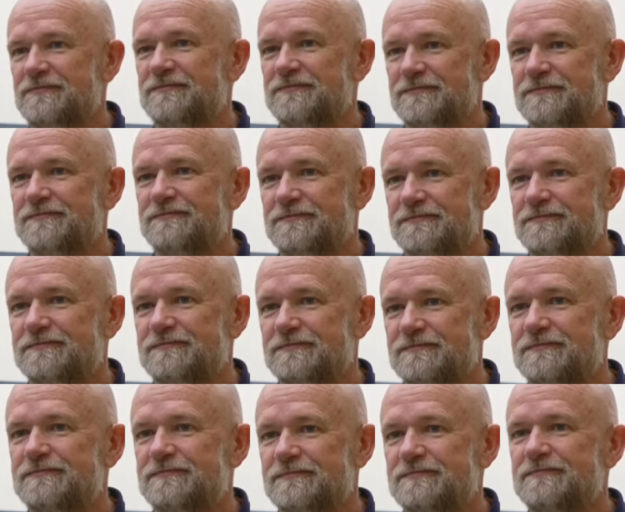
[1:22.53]
Longtime
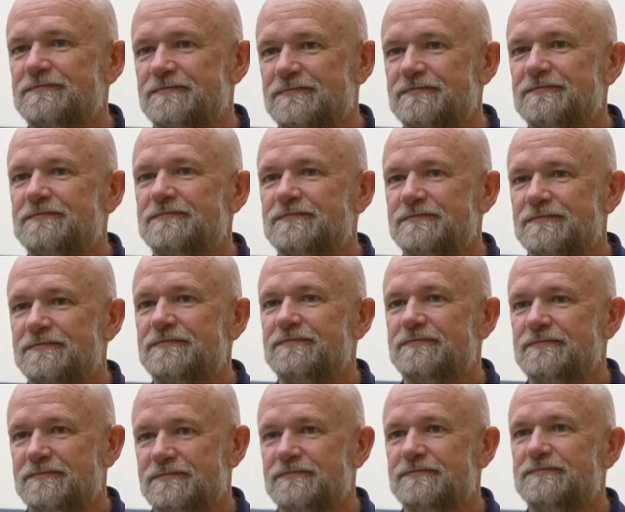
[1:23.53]
teacher and
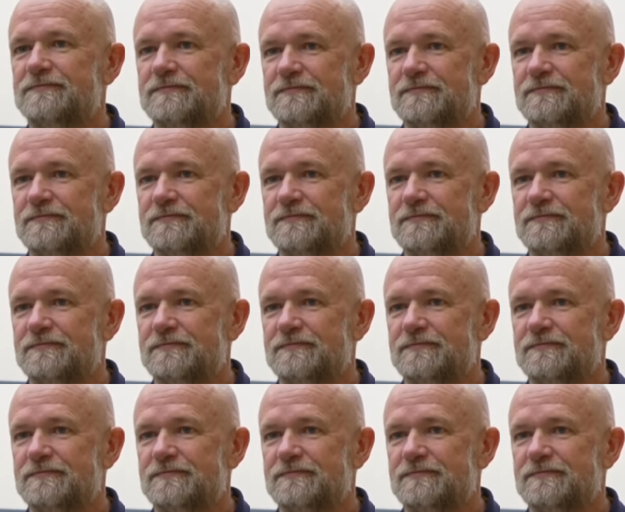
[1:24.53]
advisor Chad